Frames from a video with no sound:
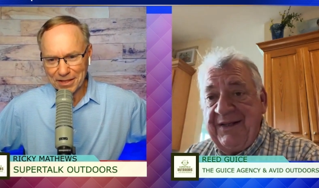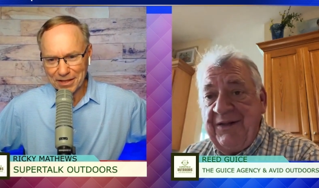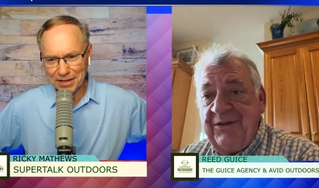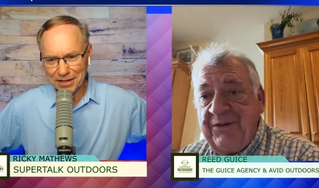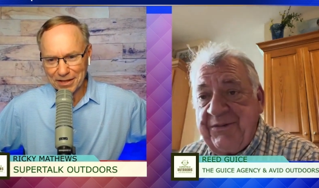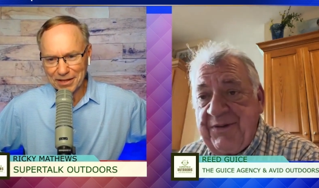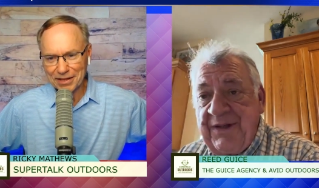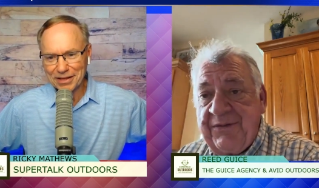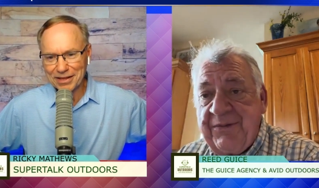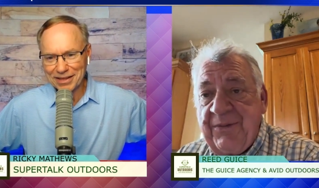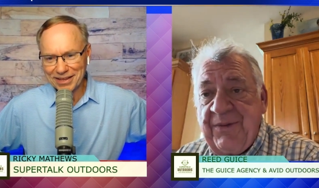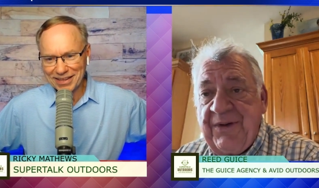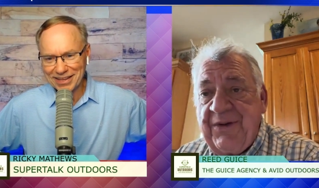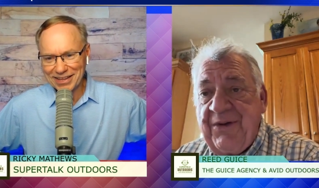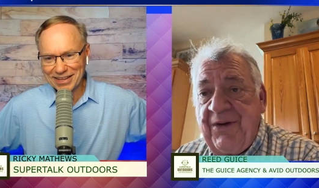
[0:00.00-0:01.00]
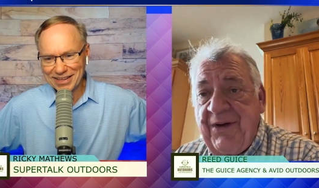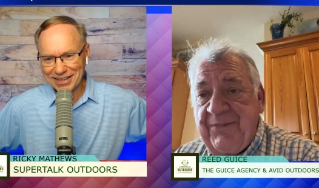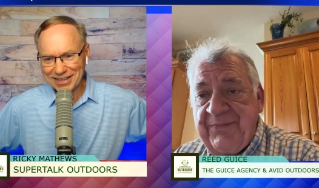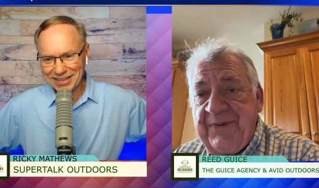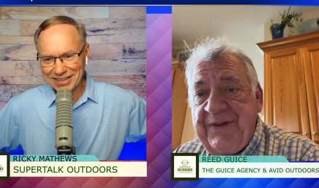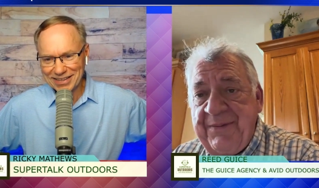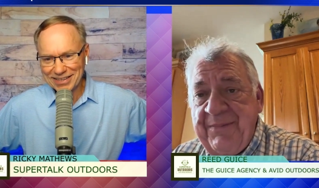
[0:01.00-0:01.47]
Speaker 1: it, looks like sort of
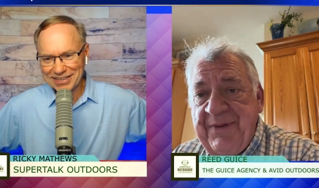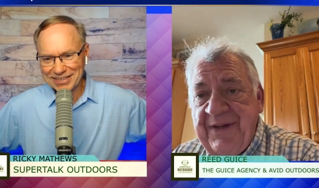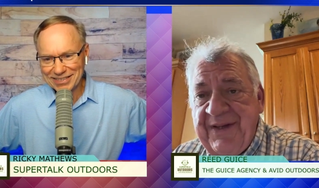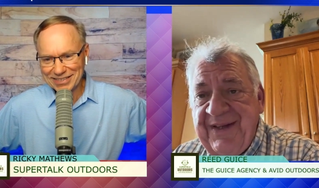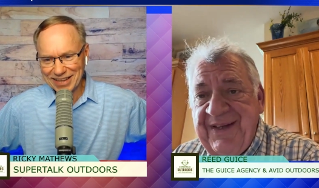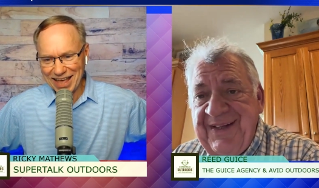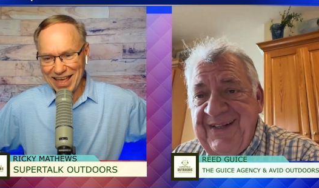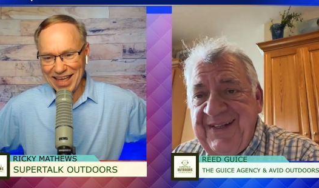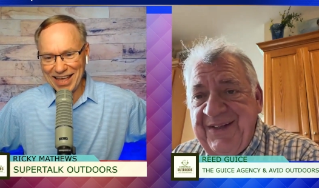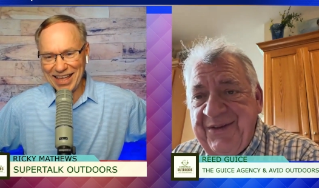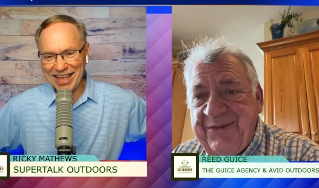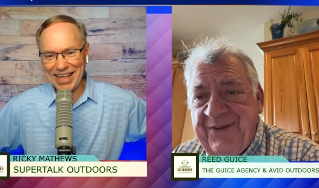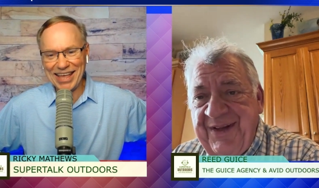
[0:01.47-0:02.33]
coffee to me. You know?